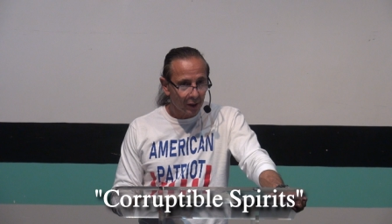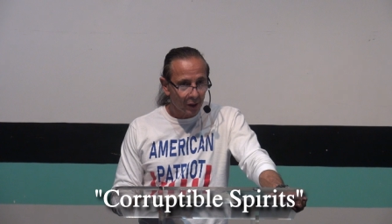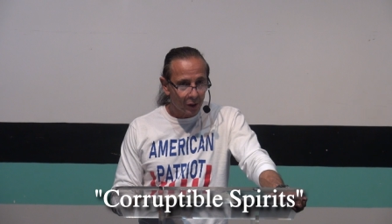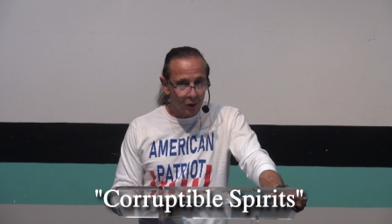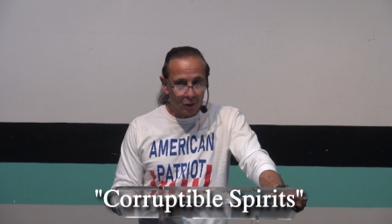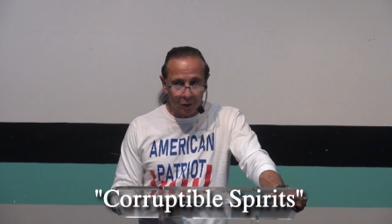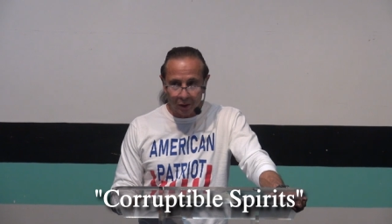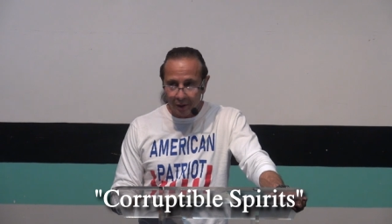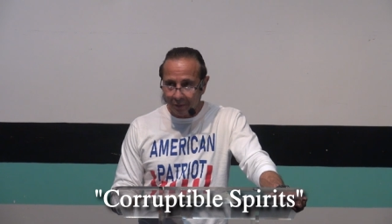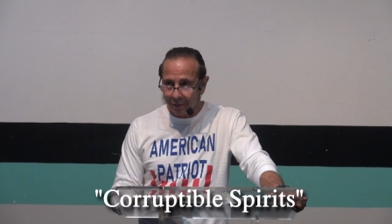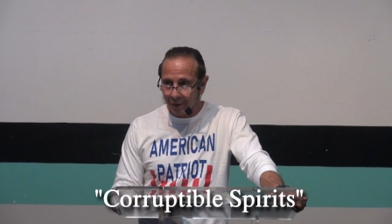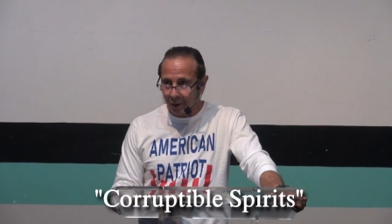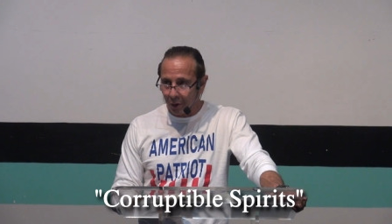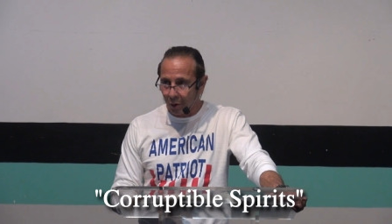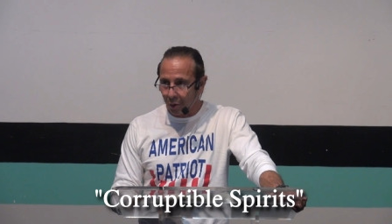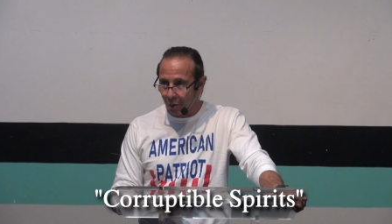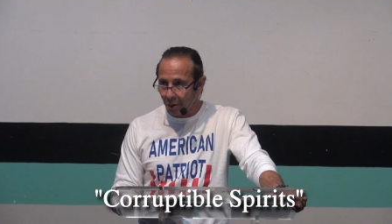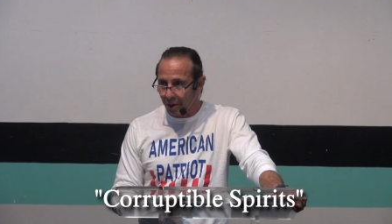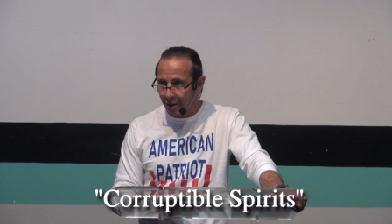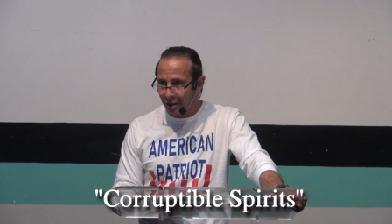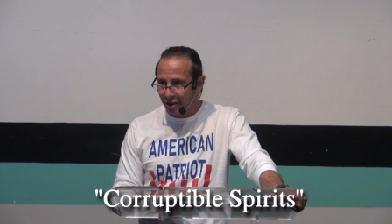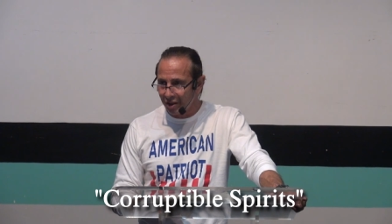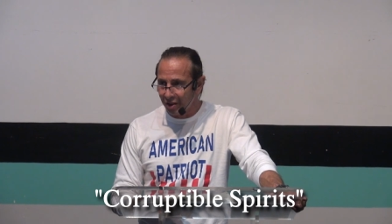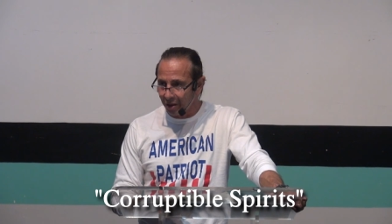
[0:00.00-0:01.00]
So living
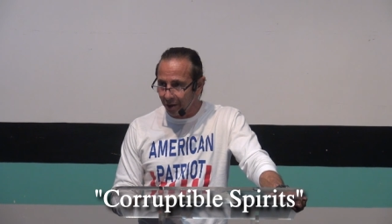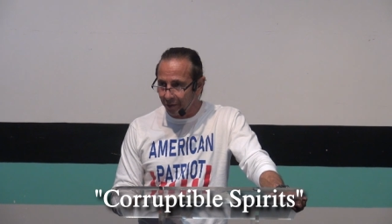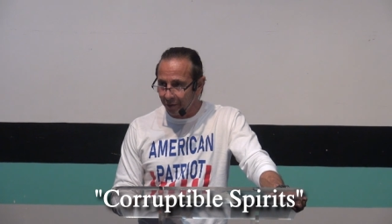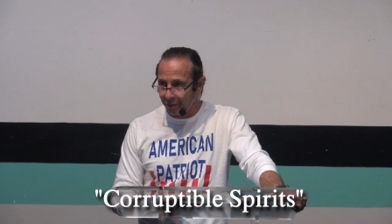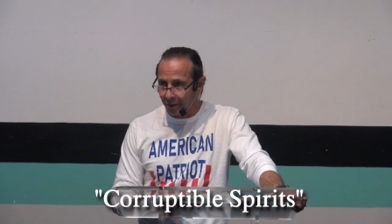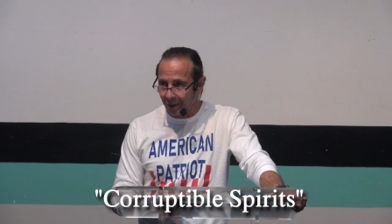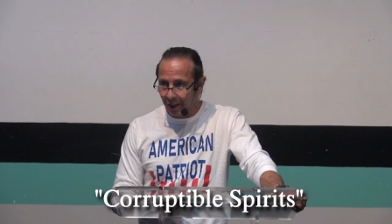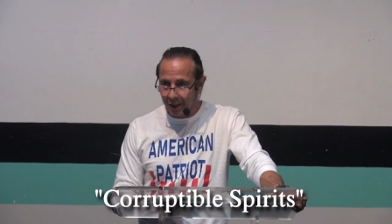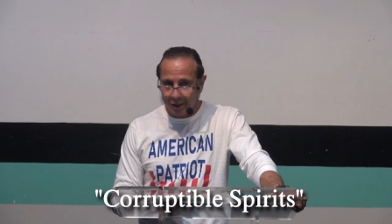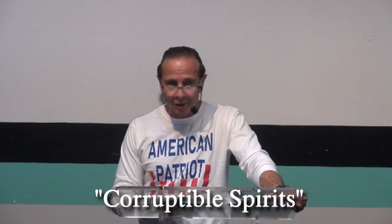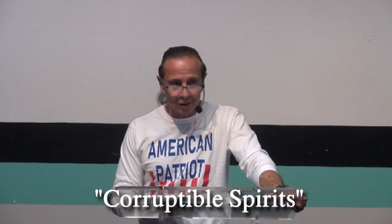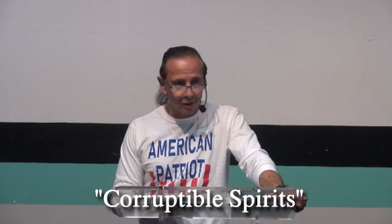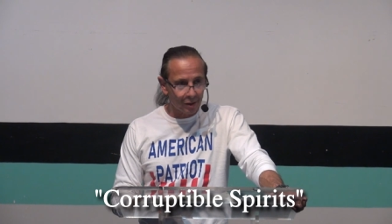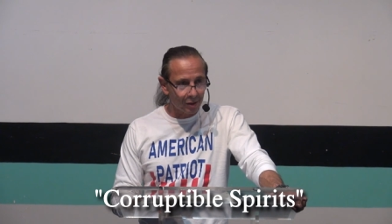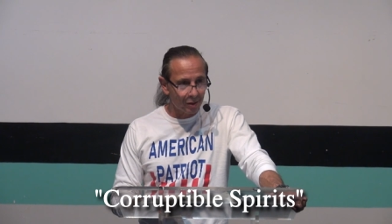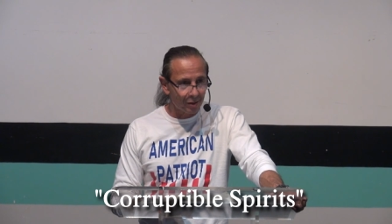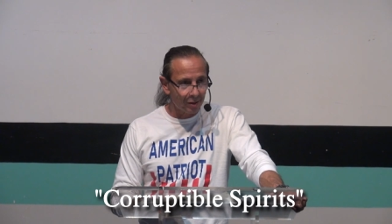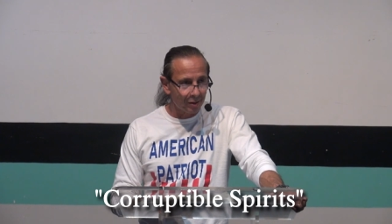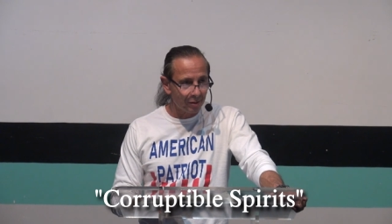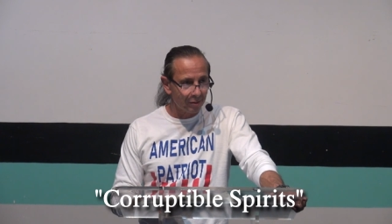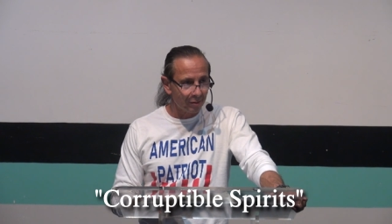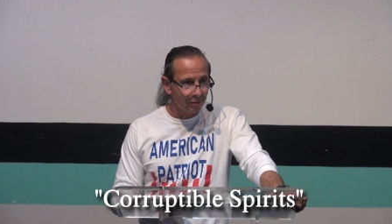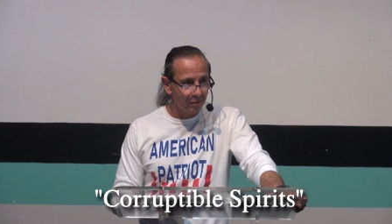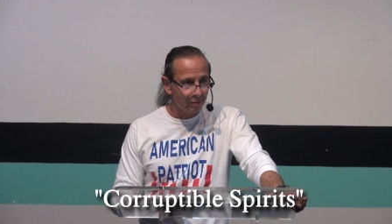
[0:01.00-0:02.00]
according to the flesh
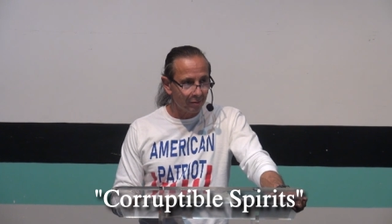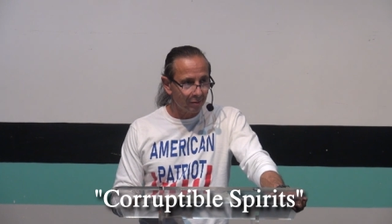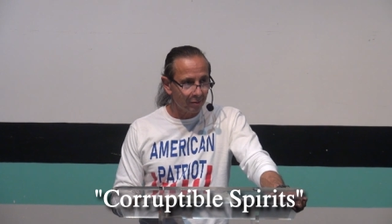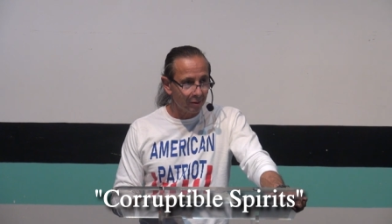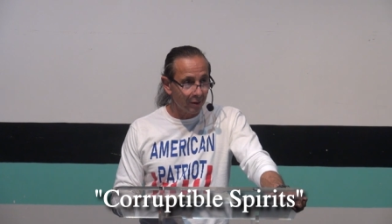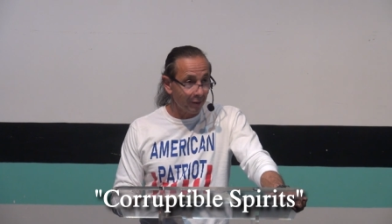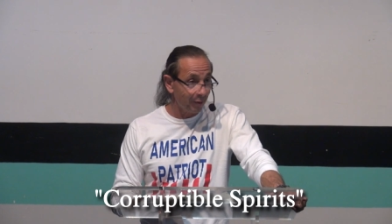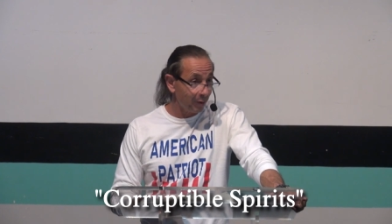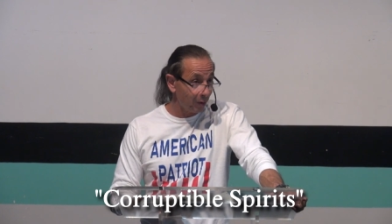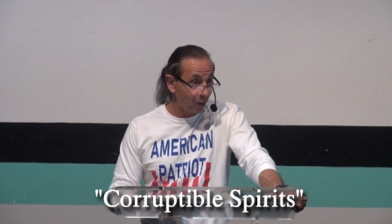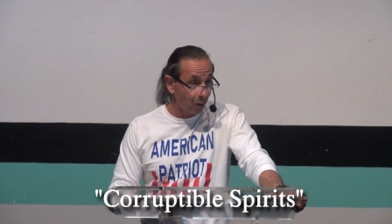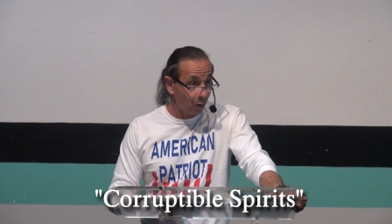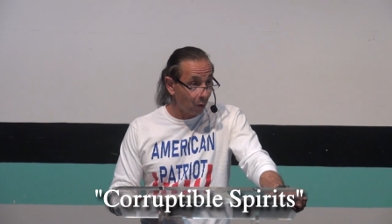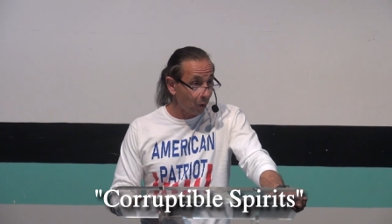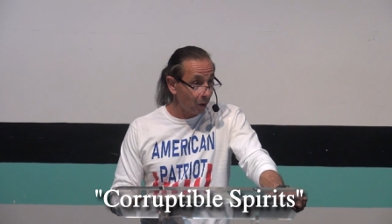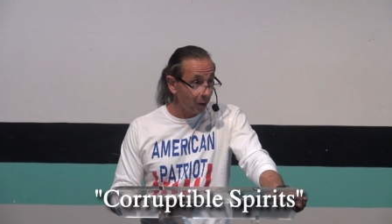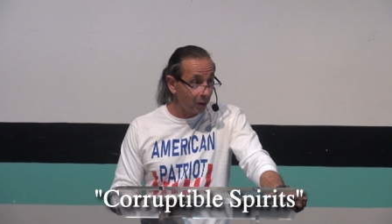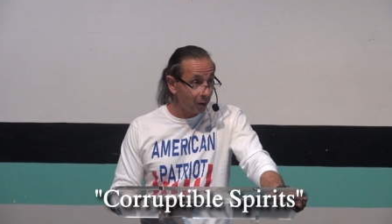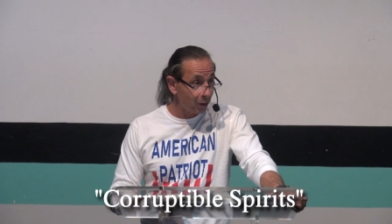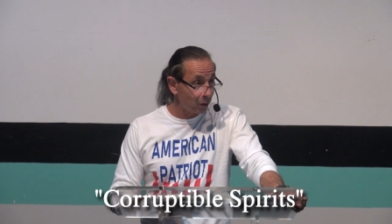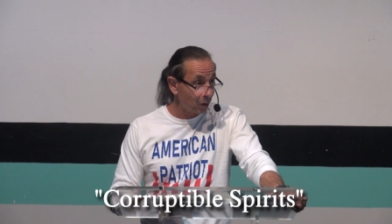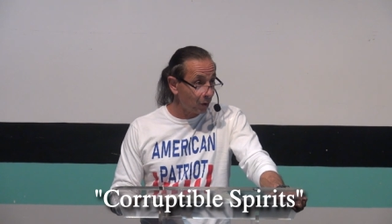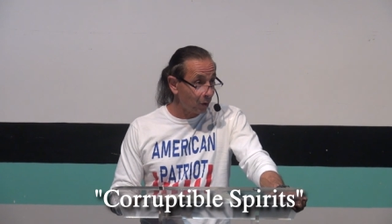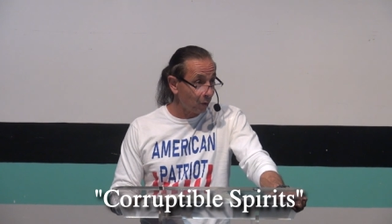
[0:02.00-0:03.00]
is living according
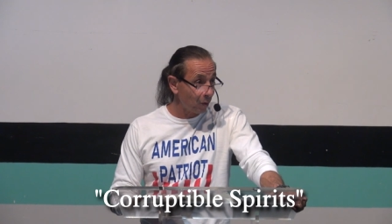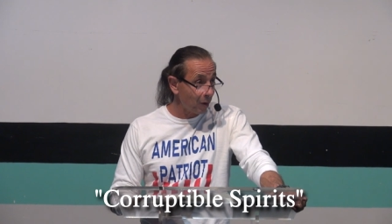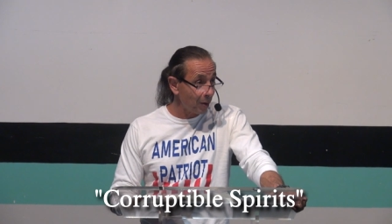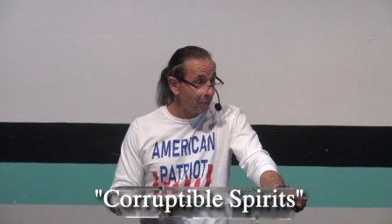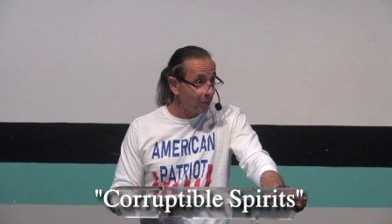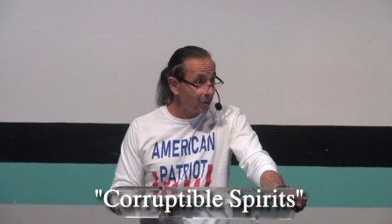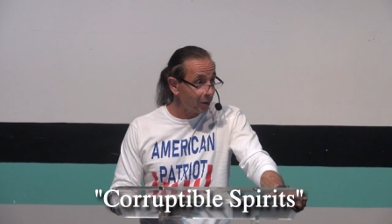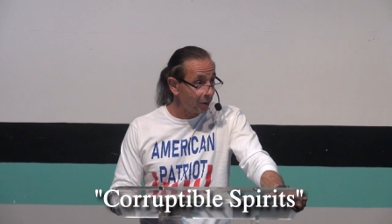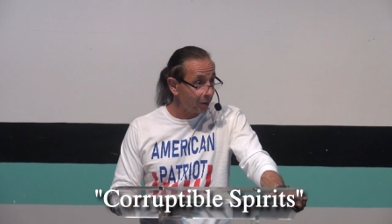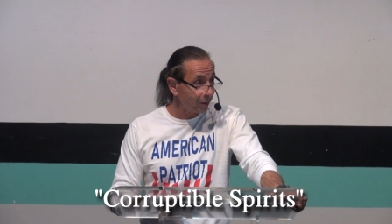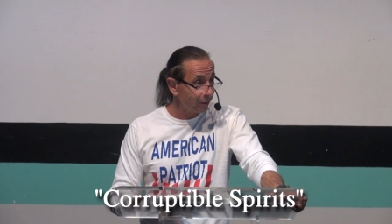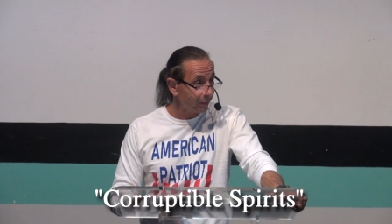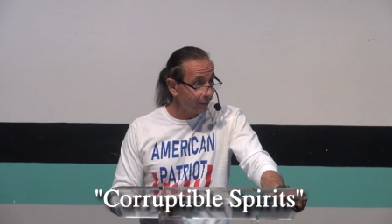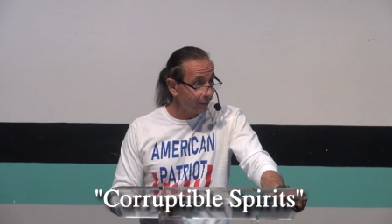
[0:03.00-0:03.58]
to corruption.